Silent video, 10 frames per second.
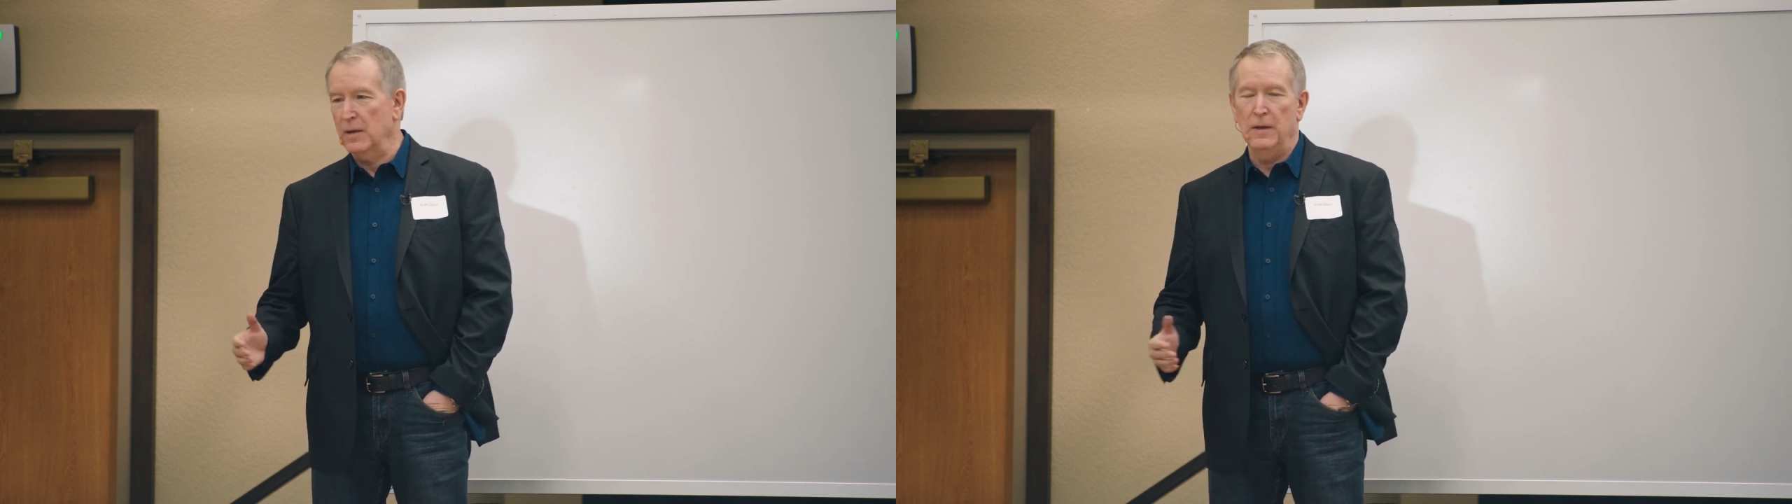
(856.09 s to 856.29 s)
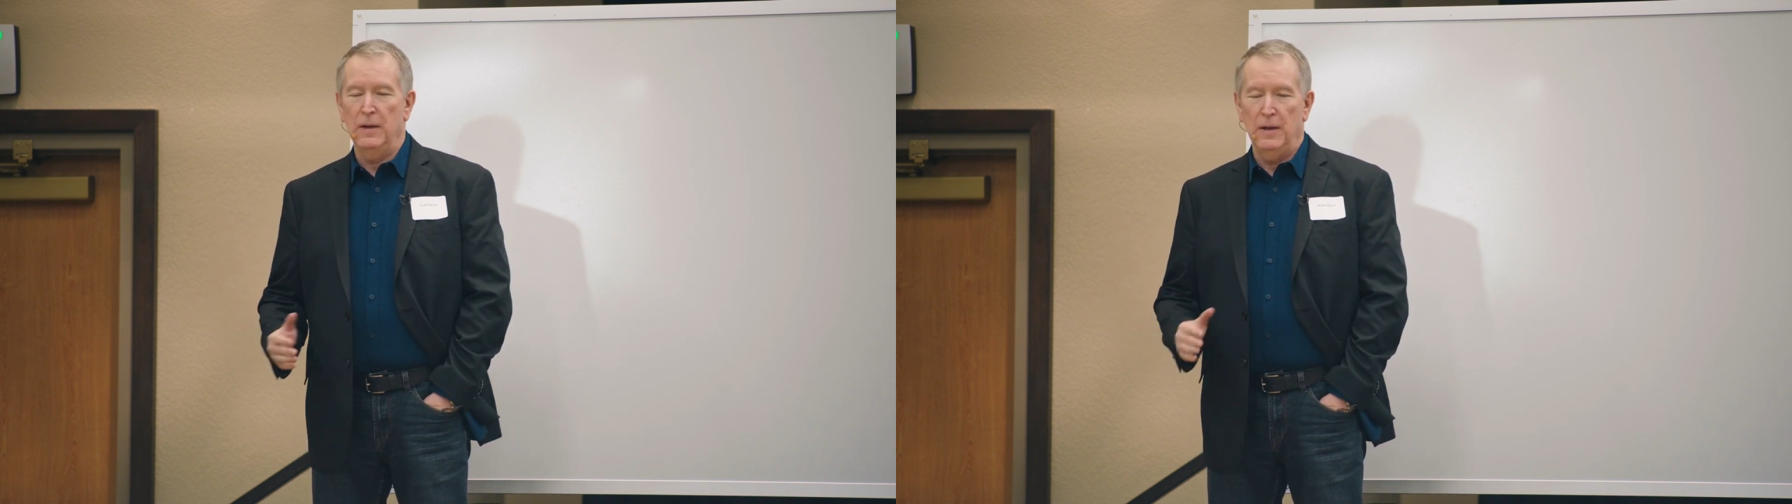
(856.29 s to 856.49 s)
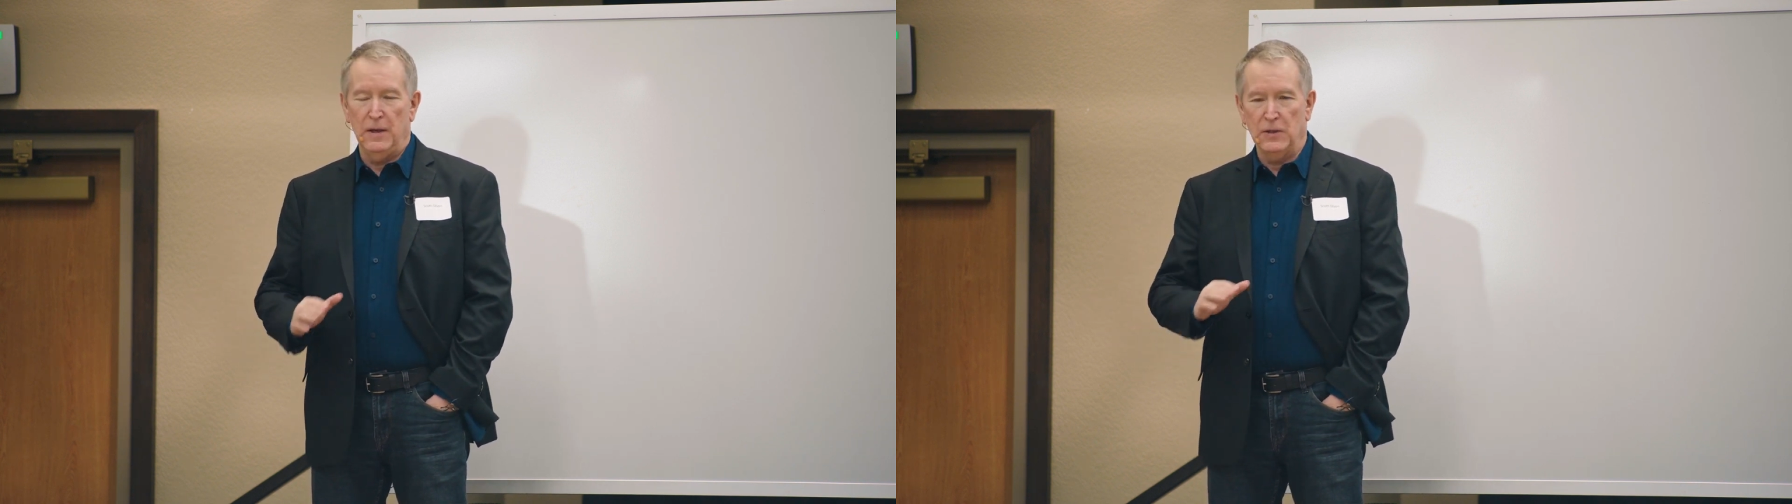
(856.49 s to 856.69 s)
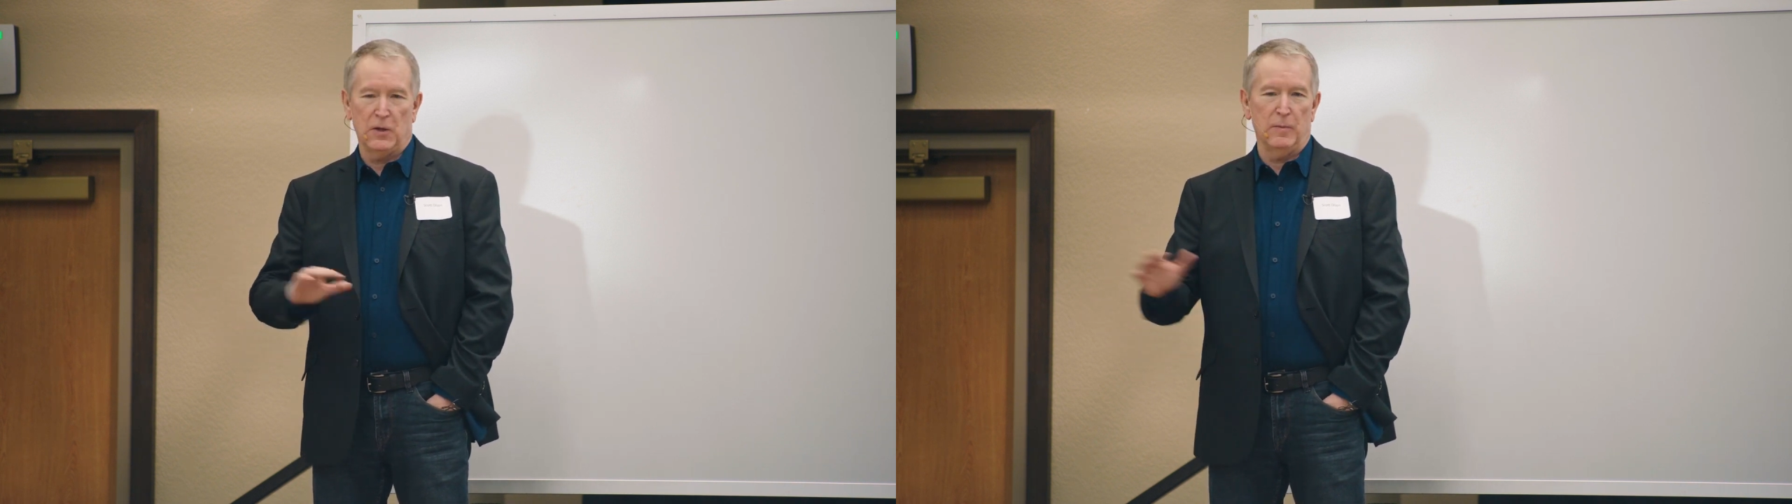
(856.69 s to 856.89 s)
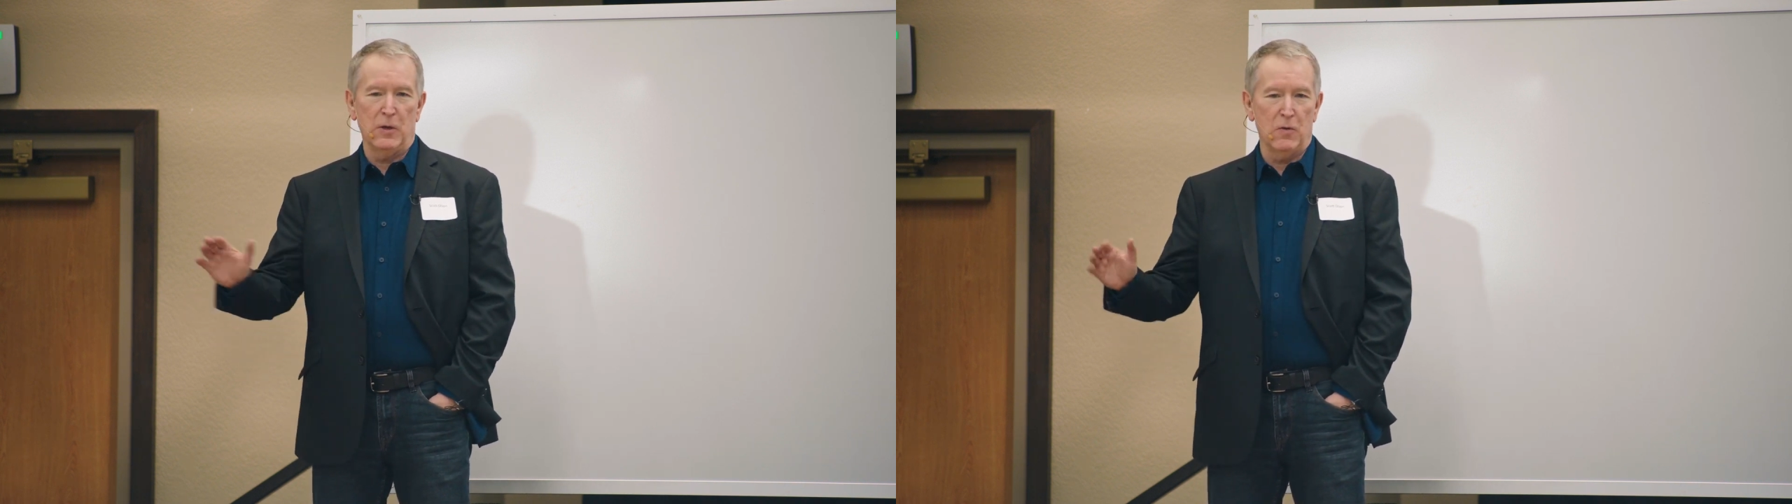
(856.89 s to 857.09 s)
and it's
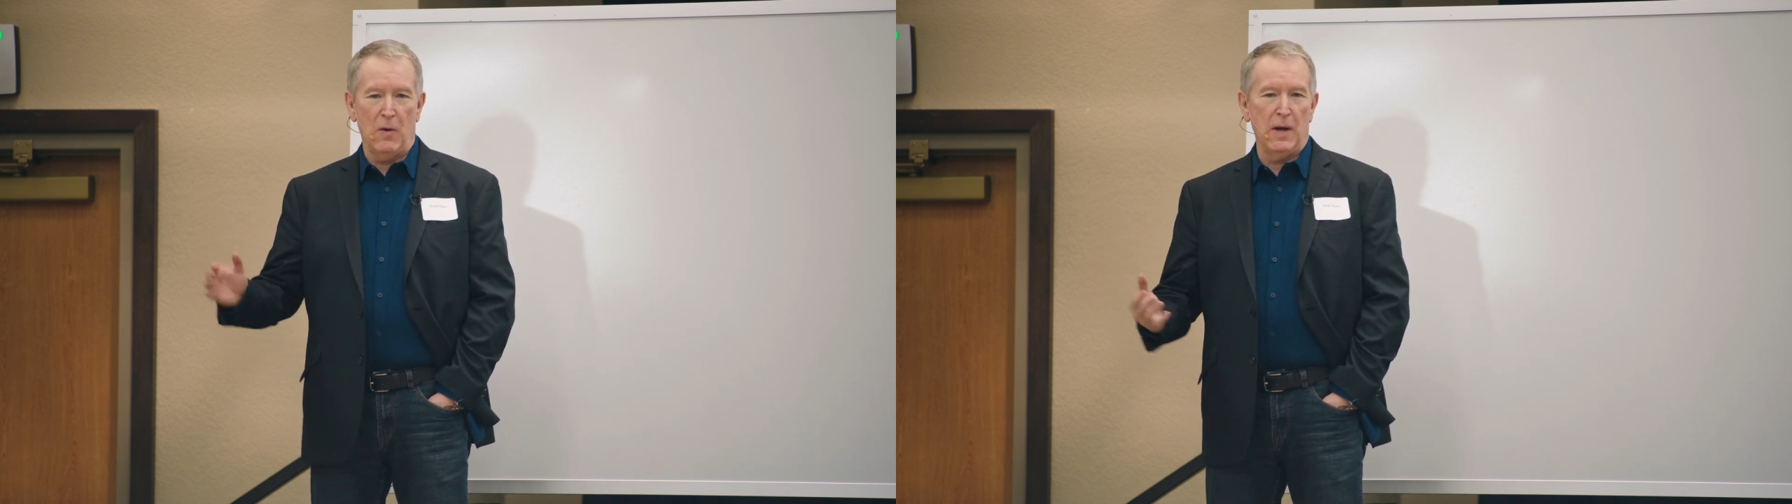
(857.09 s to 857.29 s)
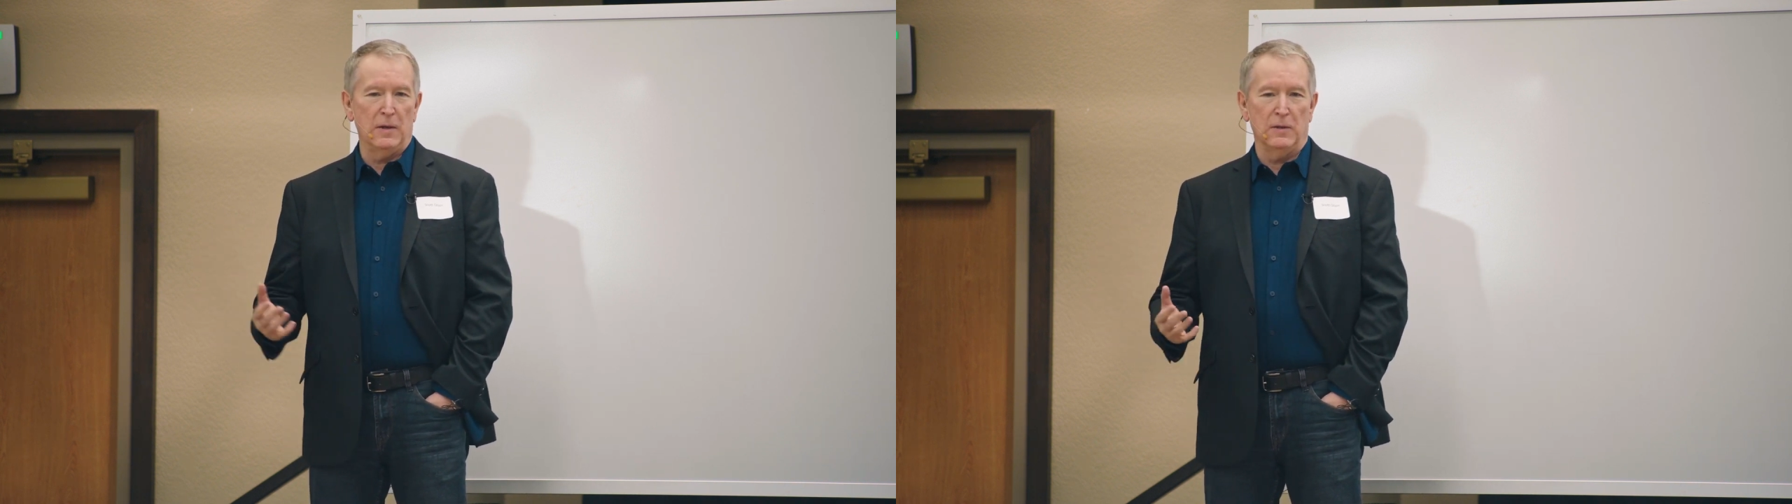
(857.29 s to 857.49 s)
going to be great.